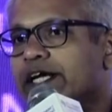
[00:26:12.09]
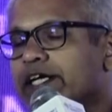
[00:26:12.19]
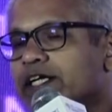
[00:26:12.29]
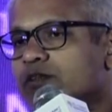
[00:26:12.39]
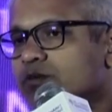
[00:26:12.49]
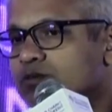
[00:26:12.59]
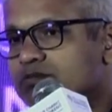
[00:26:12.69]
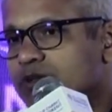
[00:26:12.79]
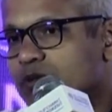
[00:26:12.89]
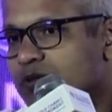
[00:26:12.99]
Samit can
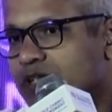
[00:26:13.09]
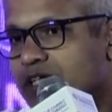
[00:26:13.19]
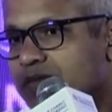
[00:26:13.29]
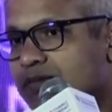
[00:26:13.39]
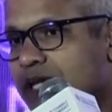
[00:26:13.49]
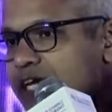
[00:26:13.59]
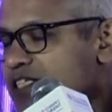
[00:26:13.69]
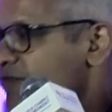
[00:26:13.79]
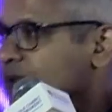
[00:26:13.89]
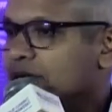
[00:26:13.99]
maybe be from the
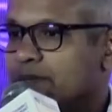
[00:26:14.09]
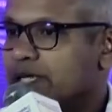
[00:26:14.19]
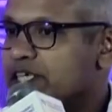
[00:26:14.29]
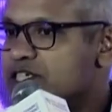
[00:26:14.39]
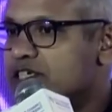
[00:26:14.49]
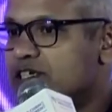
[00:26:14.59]
packaging industry,